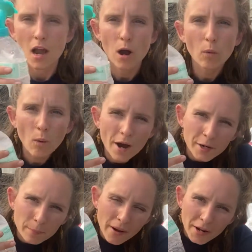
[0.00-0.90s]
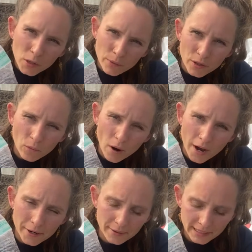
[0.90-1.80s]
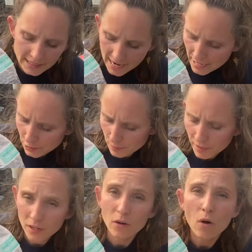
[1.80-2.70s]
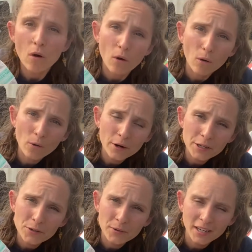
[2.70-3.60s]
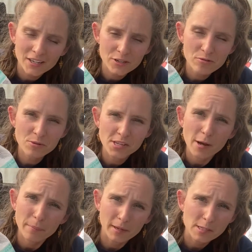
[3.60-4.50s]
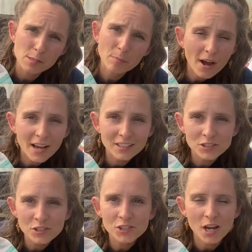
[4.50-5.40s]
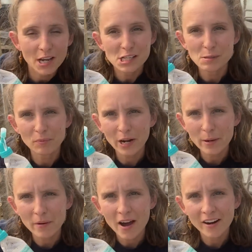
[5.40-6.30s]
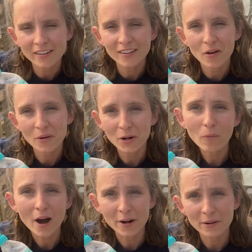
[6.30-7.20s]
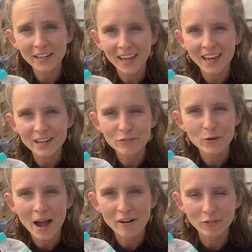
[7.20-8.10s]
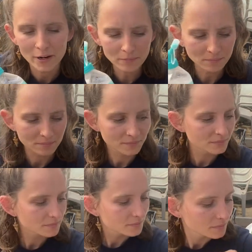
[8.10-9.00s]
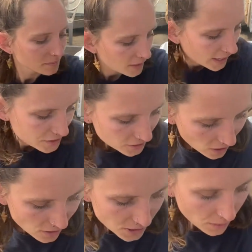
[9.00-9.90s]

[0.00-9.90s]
a water bottle with a watering attachment, or you can use a big sponge, a spray bottle, or a watering can if you have one. And you're also